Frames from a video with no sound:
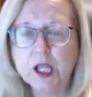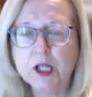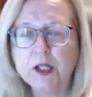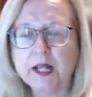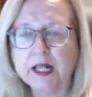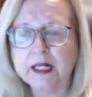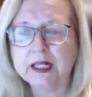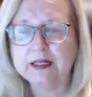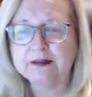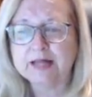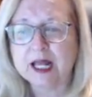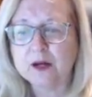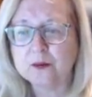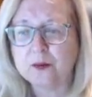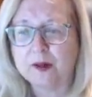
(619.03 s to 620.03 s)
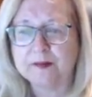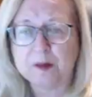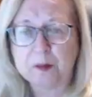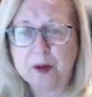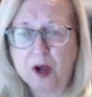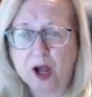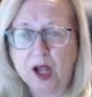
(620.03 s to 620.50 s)
That what the
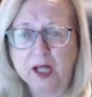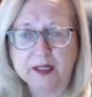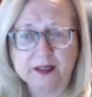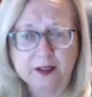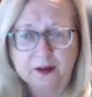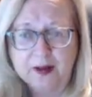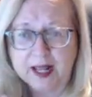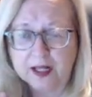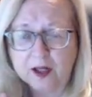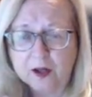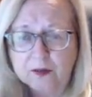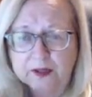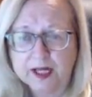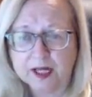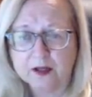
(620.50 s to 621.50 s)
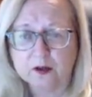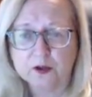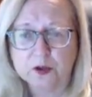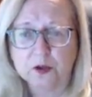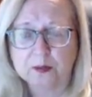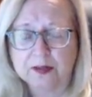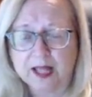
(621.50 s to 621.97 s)
pot, hello kettle,
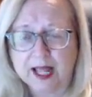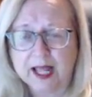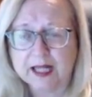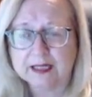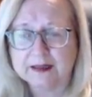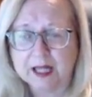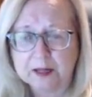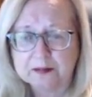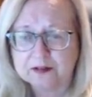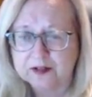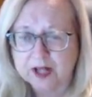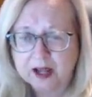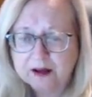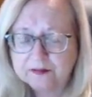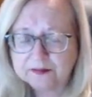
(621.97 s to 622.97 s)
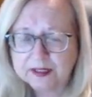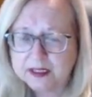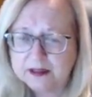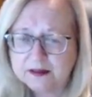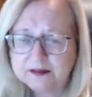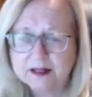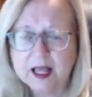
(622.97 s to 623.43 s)
you're black type stuff
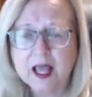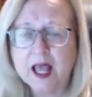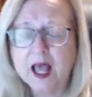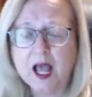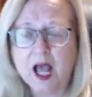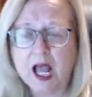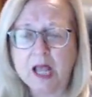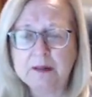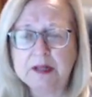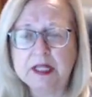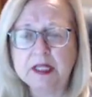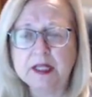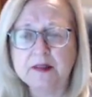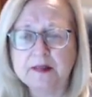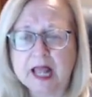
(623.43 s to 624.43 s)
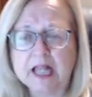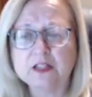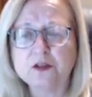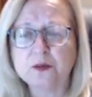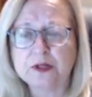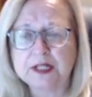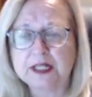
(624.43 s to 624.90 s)
is? I mean, that's
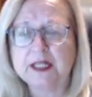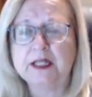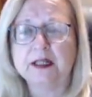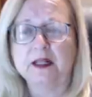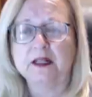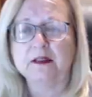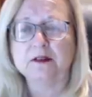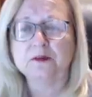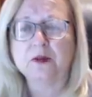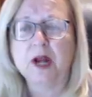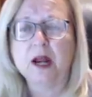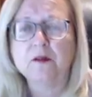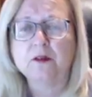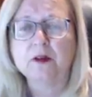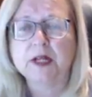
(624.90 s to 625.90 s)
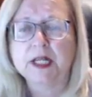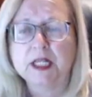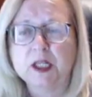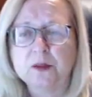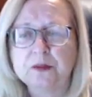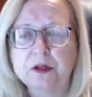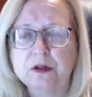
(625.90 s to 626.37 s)
ridiculous. Forever getting
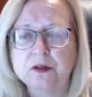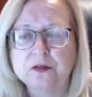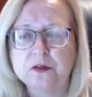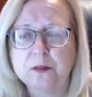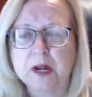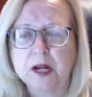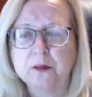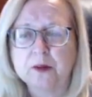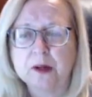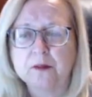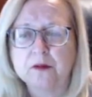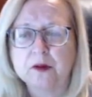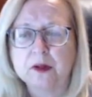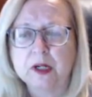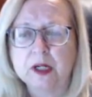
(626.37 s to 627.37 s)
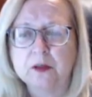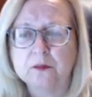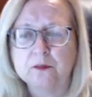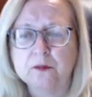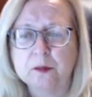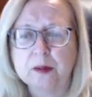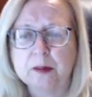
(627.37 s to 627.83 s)
abused for my
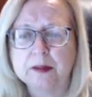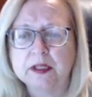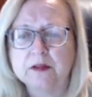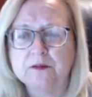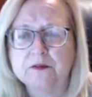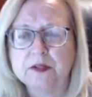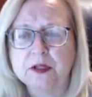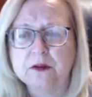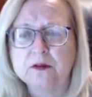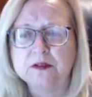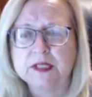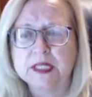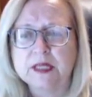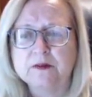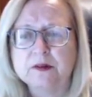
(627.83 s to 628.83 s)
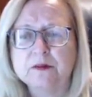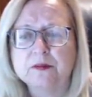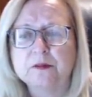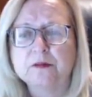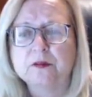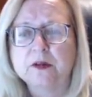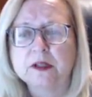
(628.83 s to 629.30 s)
Republican views, even
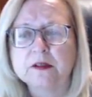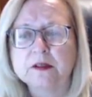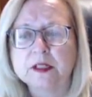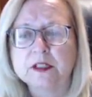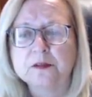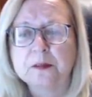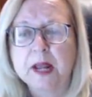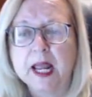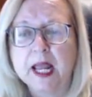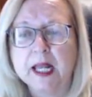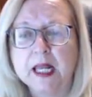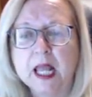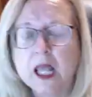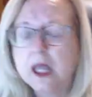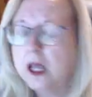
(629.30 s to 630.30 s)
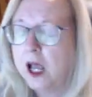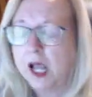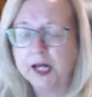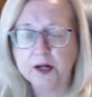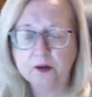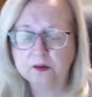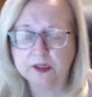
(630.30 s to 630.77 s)
from friends, it's bad. I
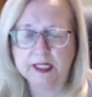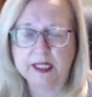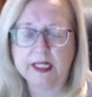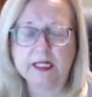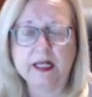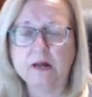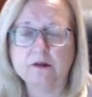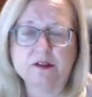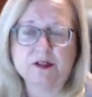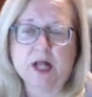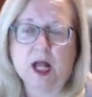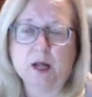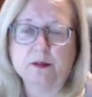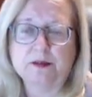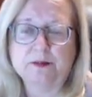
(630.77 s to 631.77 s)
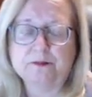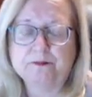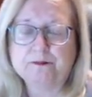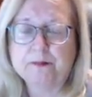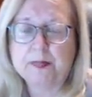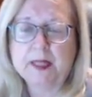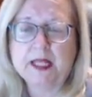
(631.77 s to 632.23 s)
know, Lee, it never stops.
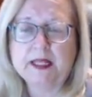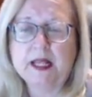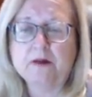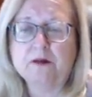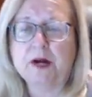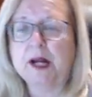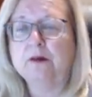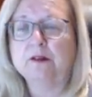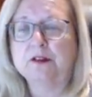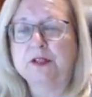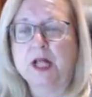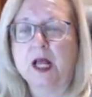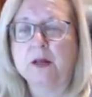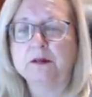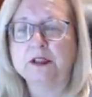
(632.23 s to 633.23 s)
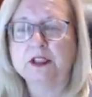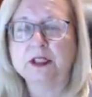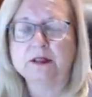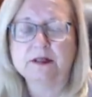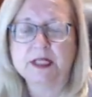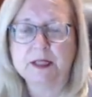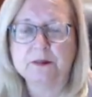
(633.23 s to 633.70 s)
It never, ever stops. It
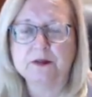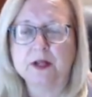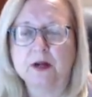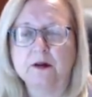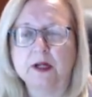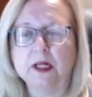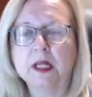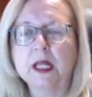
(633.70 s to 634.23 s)
just keeps going.